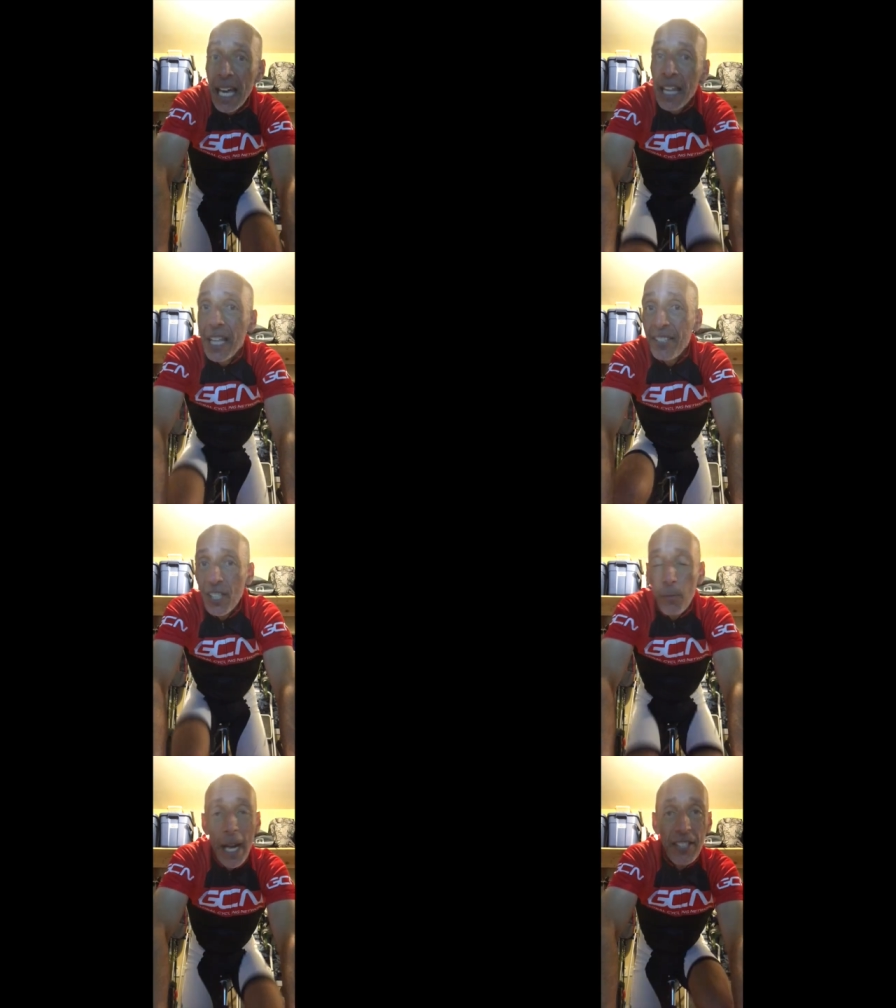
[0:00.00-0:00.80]
this is
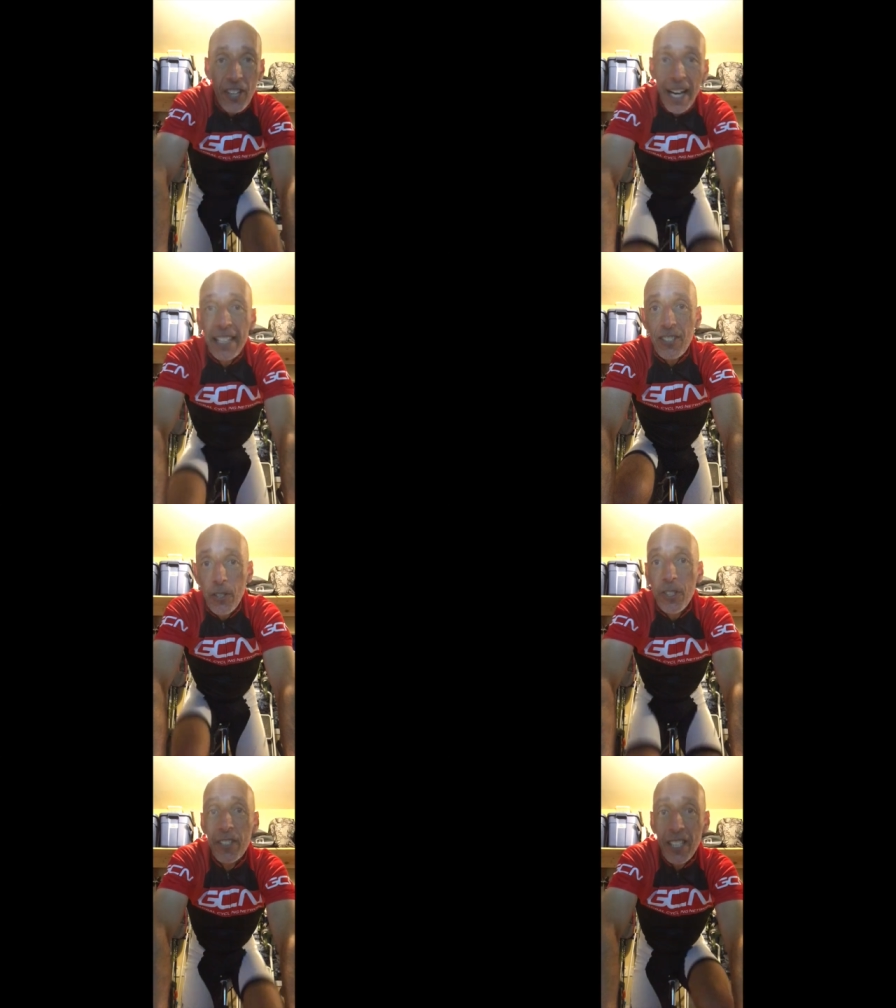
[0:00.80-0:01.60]
where science
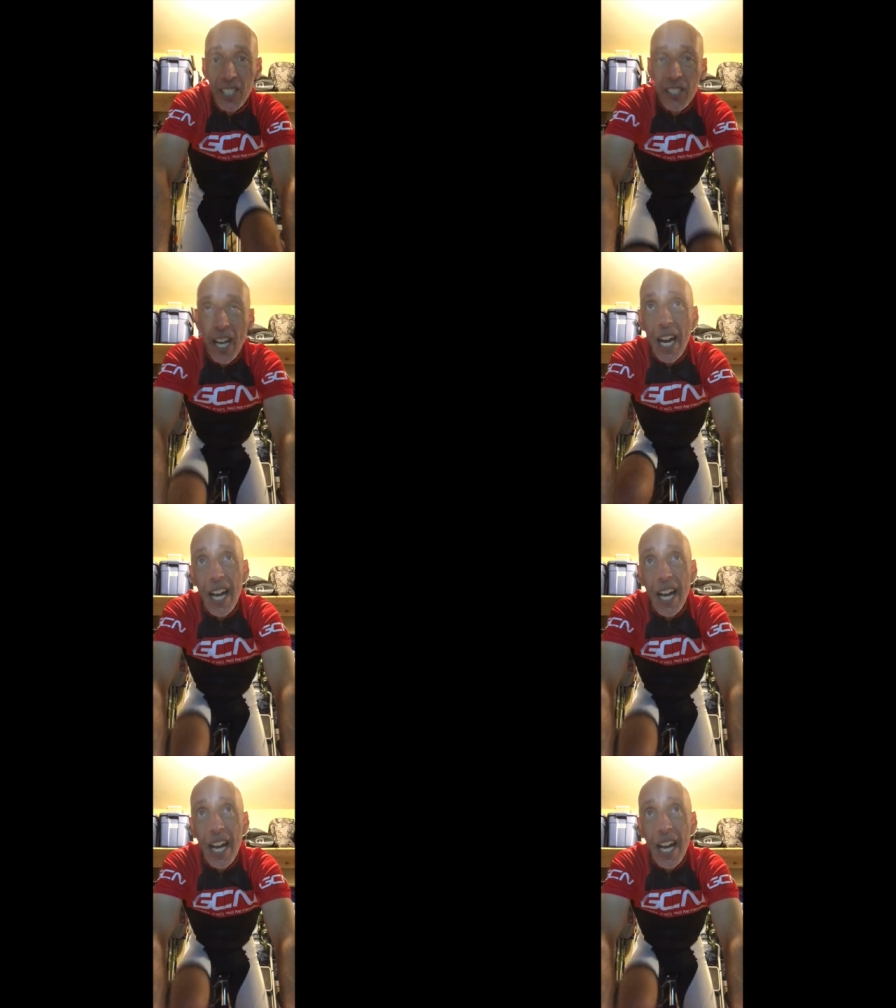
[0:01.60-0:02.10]
loses its uh,